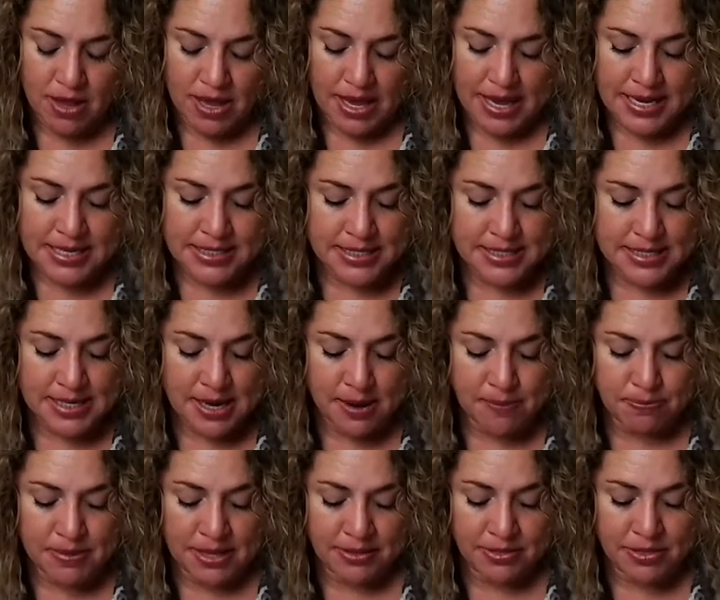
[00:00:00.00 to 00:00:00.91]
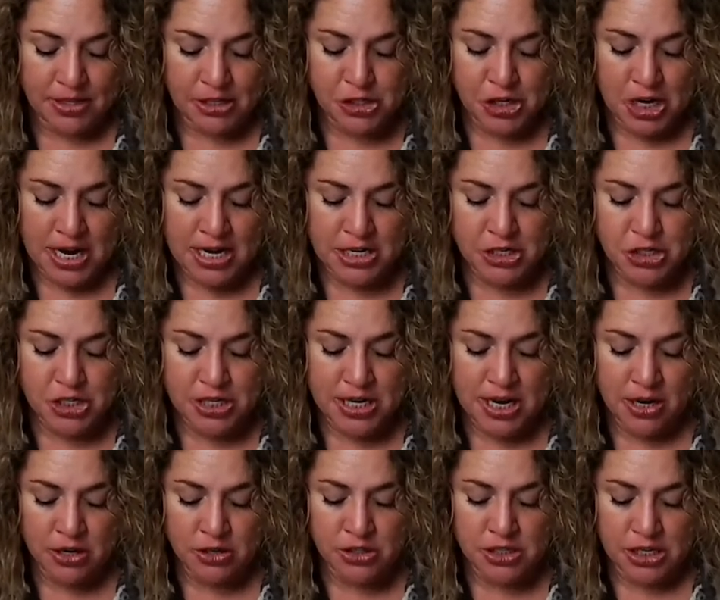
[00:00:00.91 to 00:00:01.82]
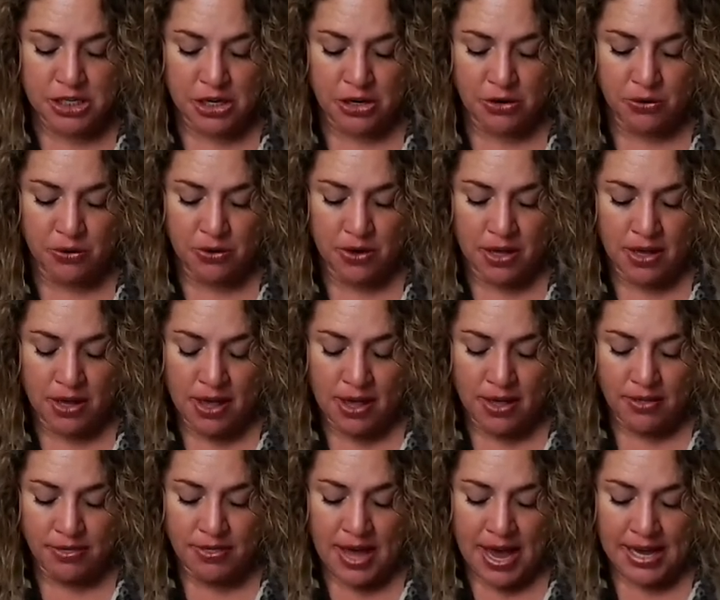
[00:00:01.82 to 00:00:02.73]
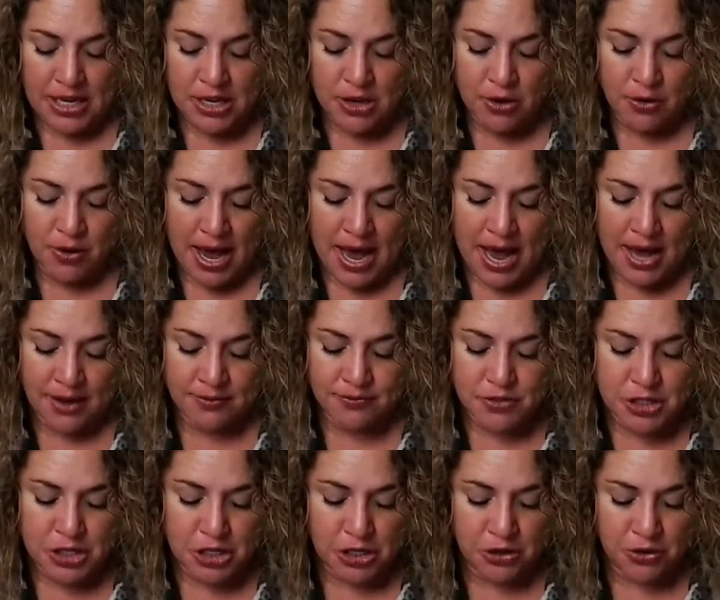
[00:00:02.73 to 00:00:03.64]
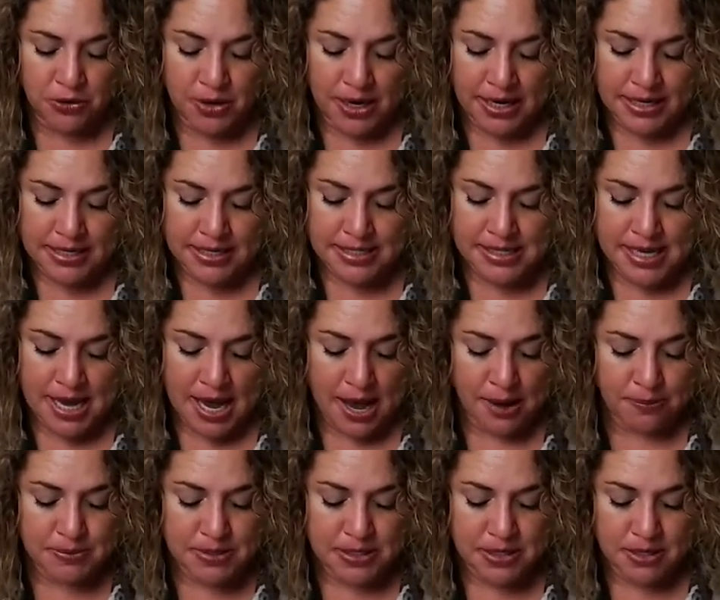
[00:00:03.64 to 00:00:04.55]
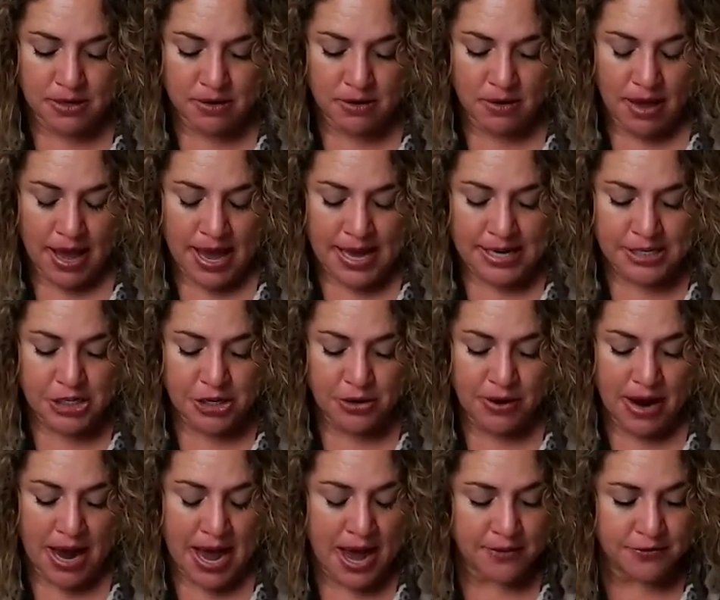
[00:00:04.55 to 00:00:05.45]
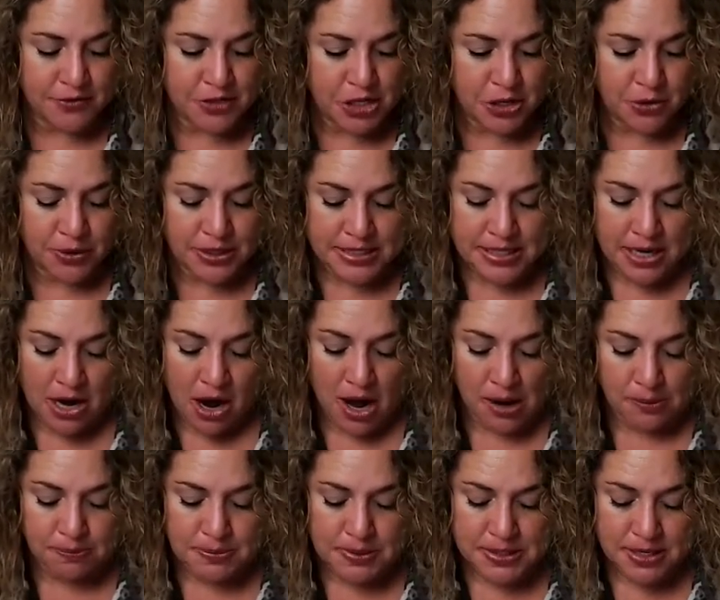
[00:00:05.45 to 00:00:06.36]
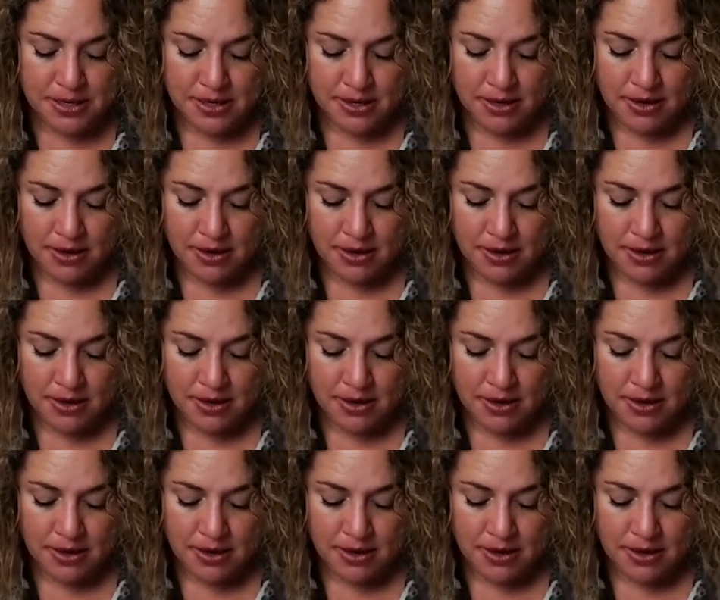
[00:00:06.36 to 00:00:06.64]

It's something the judge tells you that you have to accept and you have to adopt.